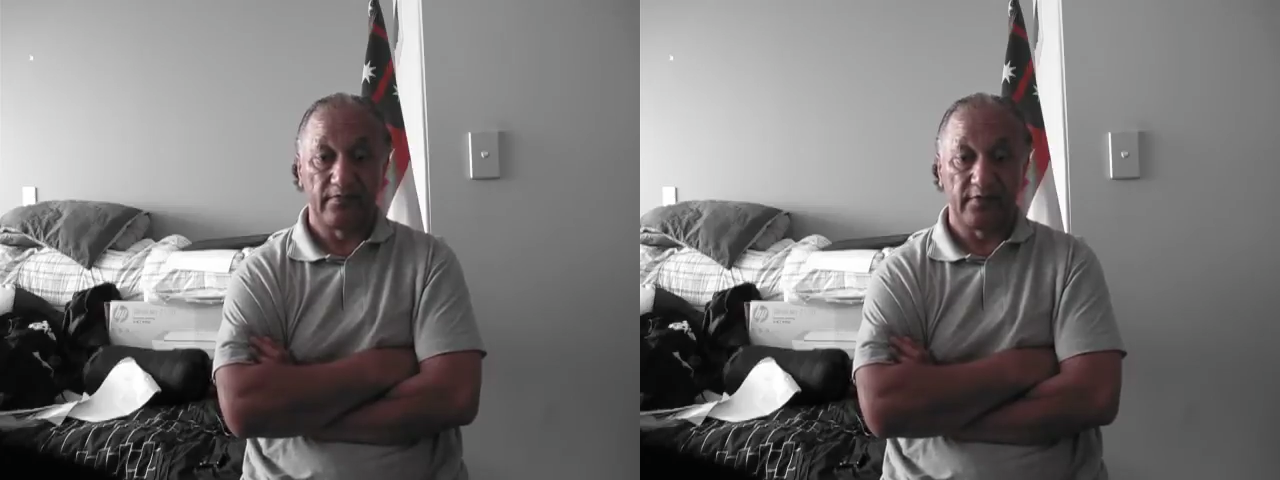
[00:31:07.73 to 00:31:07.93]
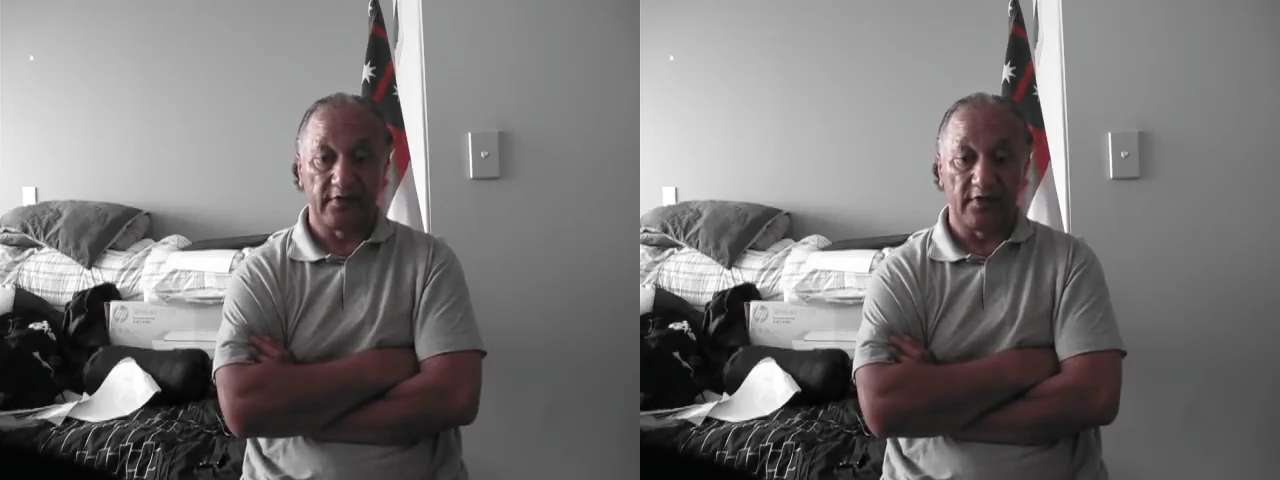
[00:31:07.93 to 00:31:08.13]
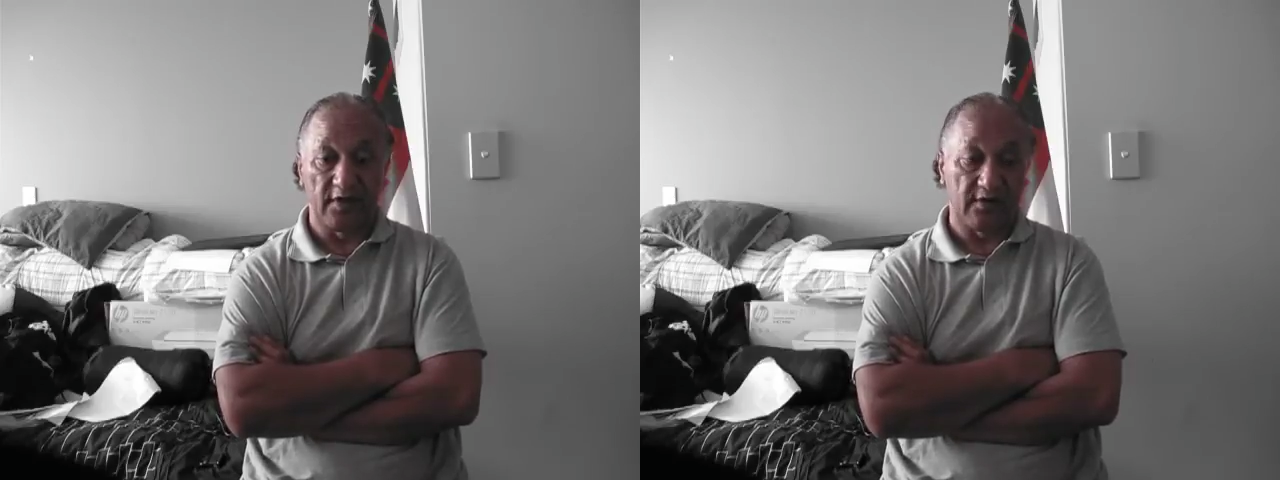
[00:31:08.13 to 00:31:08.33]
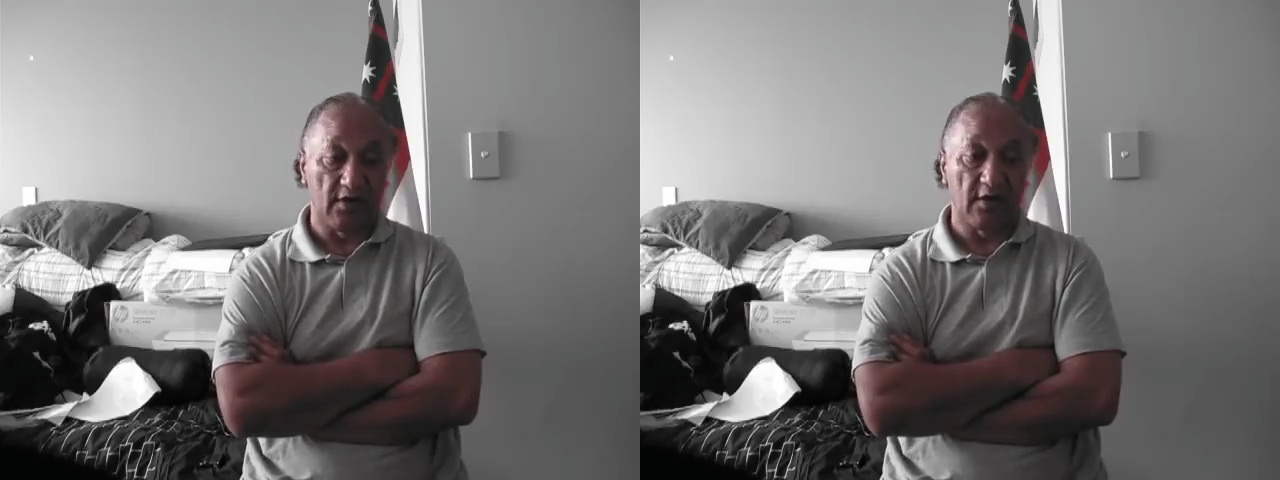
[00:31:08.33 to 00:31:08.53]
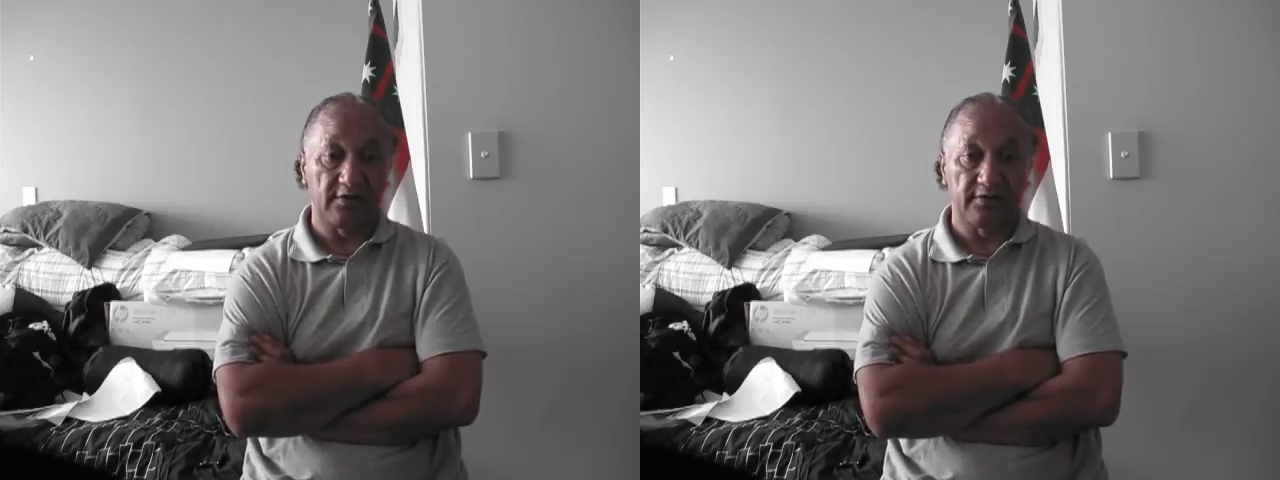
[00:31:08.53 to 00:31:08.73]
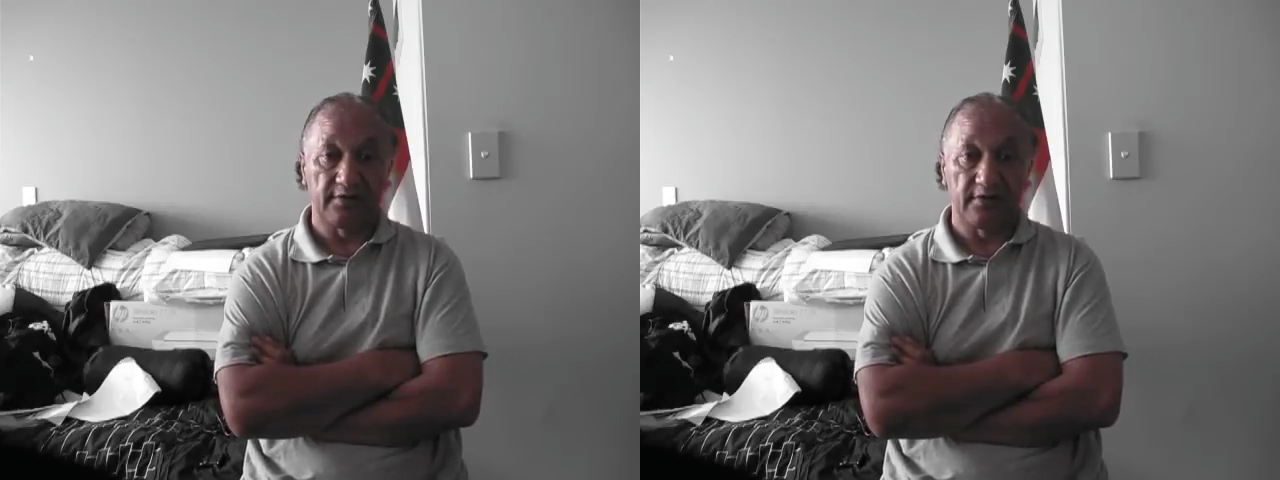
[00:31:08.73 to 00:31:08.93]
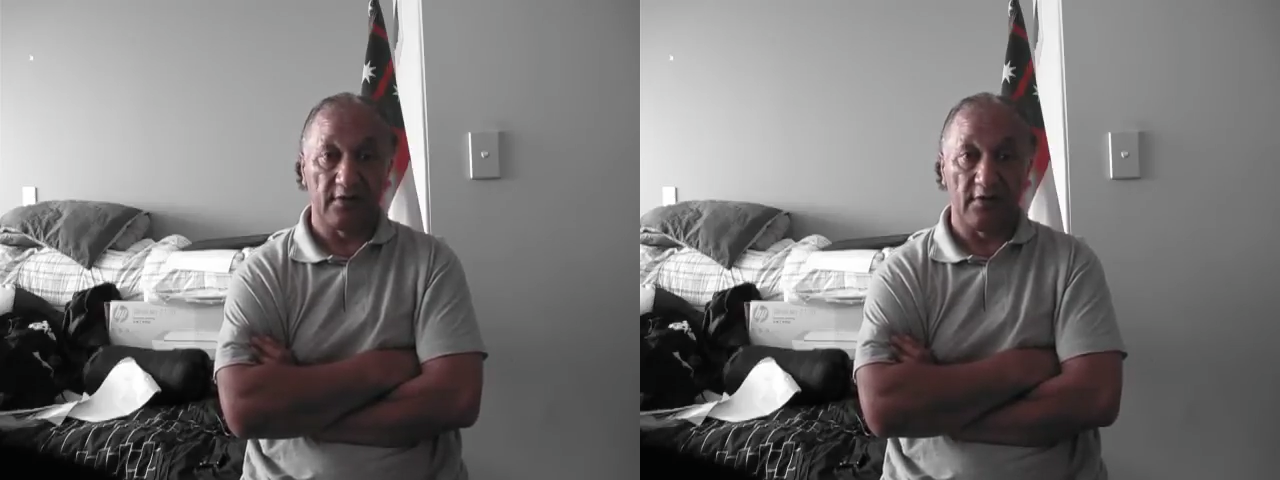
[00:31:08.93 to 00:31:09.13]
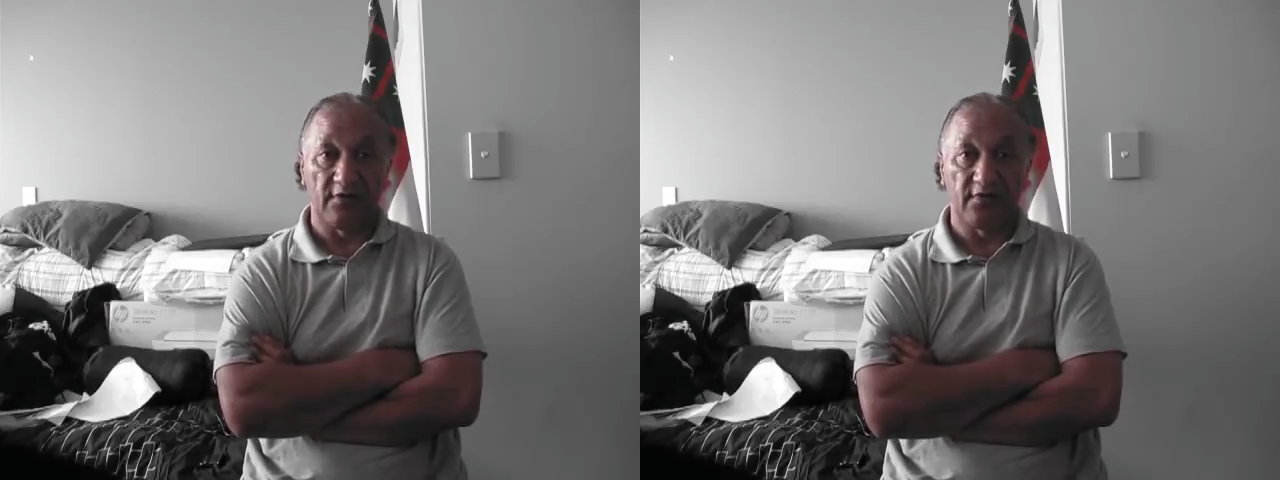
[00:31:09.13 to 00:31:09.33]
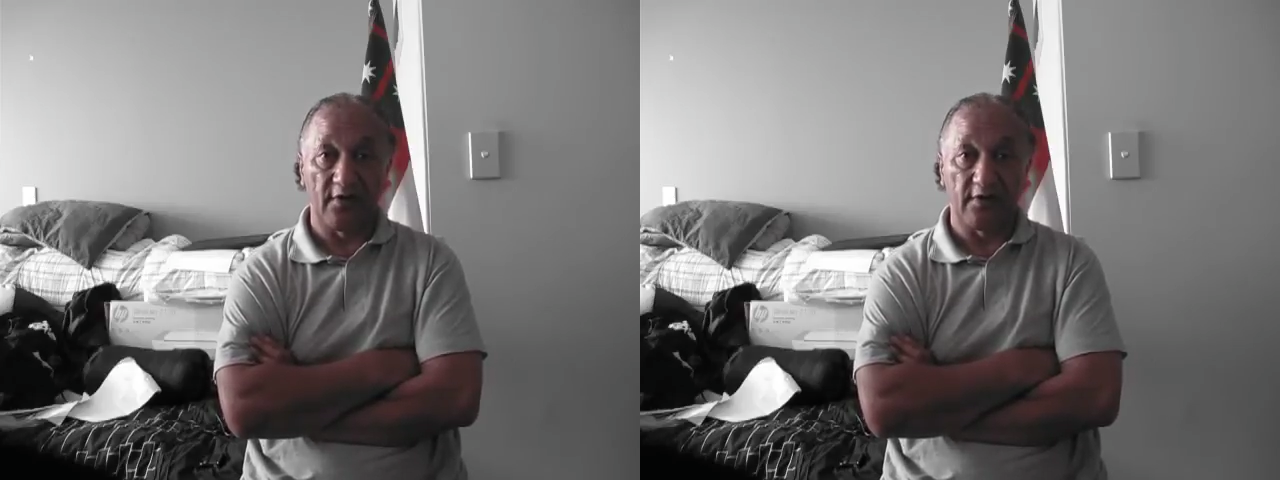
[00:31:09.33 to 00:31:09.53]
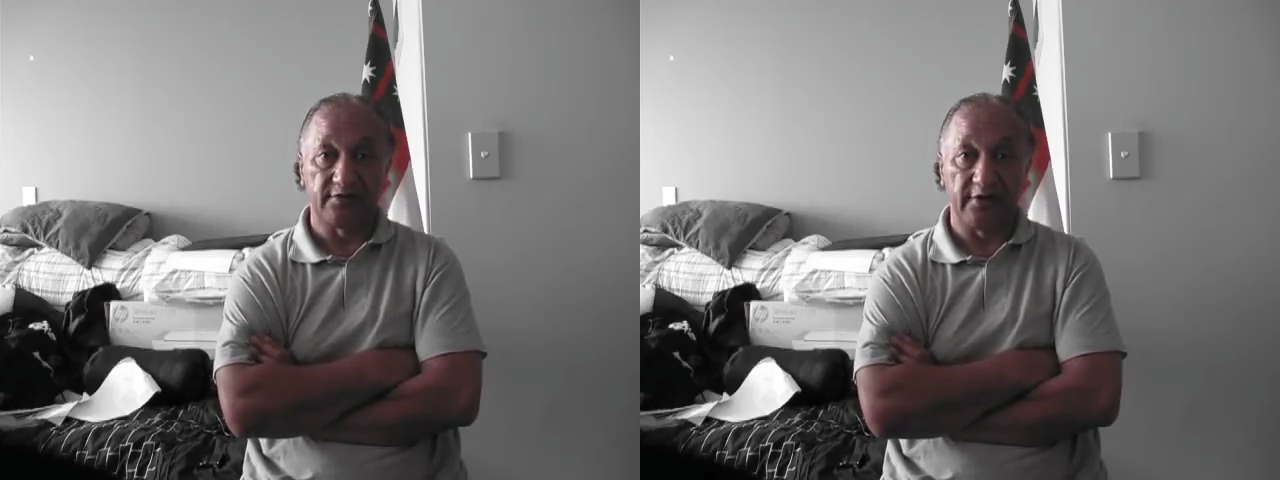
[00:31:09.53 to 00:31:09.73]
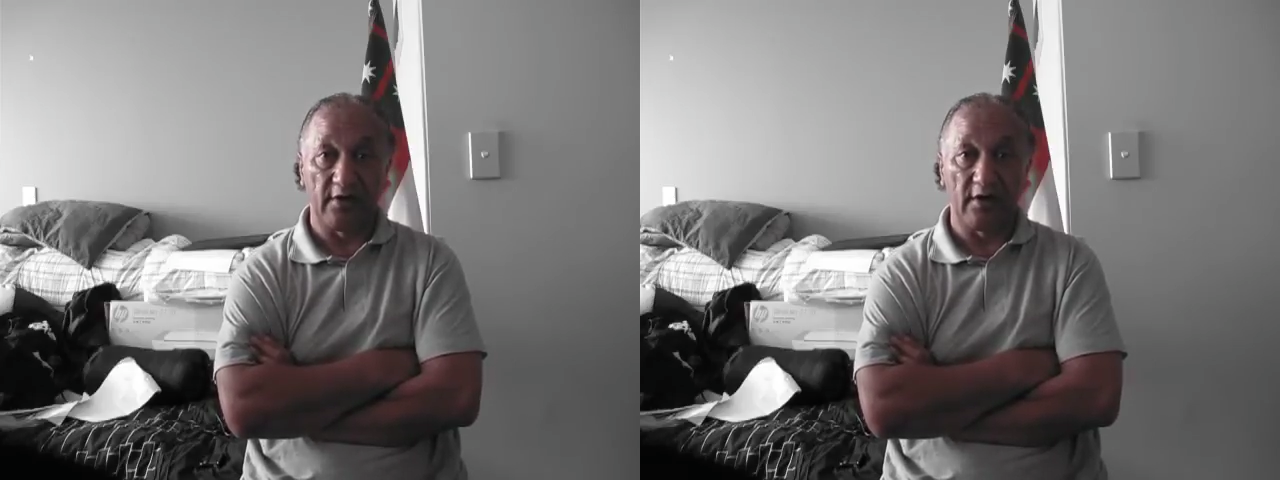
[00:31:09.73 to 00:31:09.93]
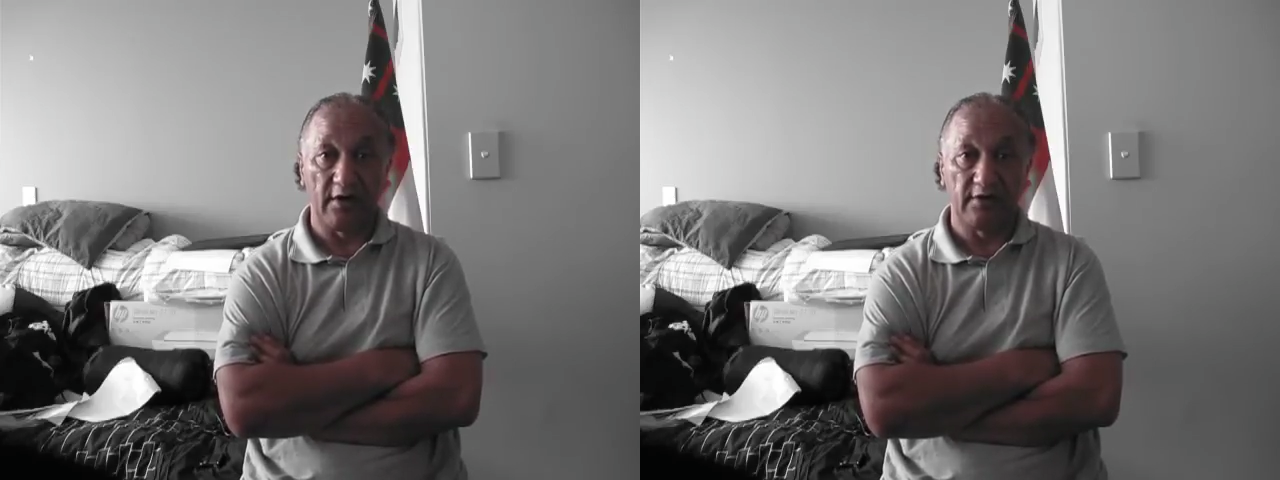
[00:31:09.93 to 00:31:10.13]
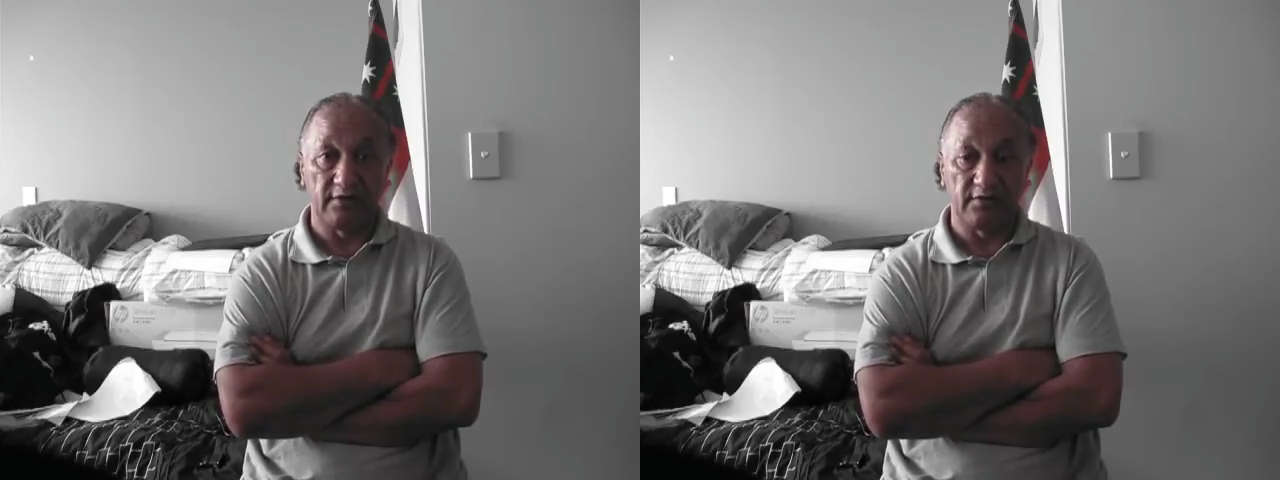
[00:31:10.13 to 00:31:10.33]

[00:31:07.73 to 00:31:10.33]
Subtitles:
You are gone off on your own